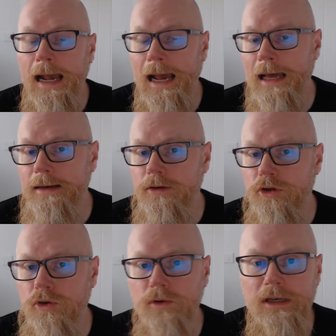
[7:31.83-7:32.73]
And
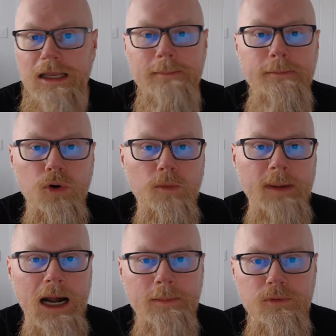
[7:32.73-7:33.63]
you can import
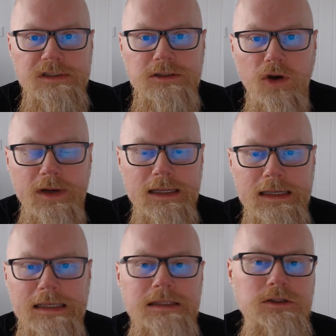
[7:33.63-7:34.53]
PowerPoint
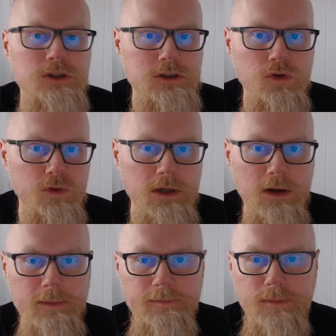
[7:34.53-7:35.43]
directly into
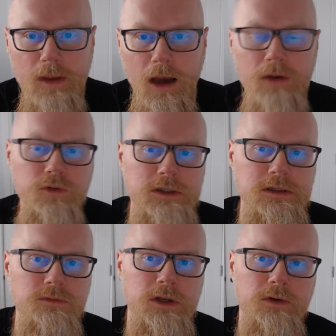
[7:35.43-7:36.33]
Storyline. I've
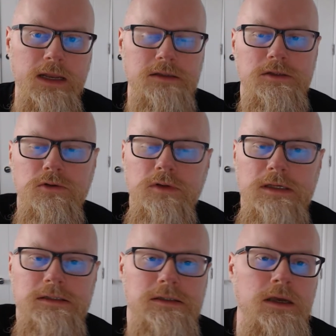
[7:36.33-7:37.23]
created a video on how to do
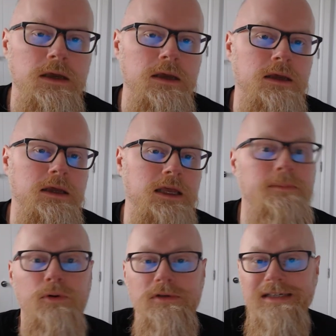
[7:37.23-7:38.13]
this.
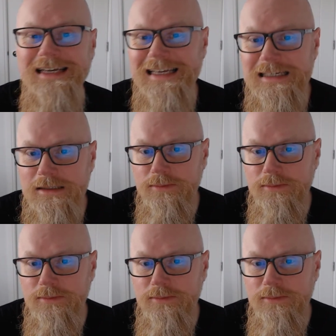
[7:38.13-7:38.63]
Importing isn't